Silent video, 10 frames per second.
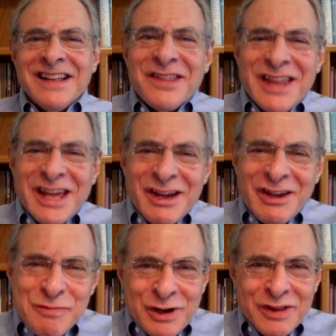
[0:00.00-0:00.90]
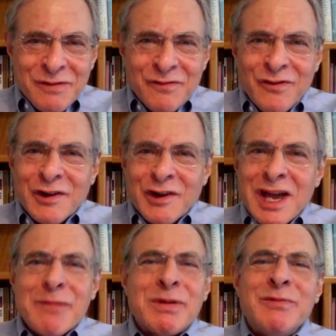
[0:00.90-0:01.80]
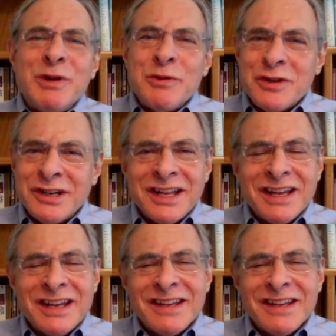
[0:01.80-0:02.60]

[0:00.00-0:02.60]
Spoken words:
Thank you, Meredith. I'm very happy to be with you today.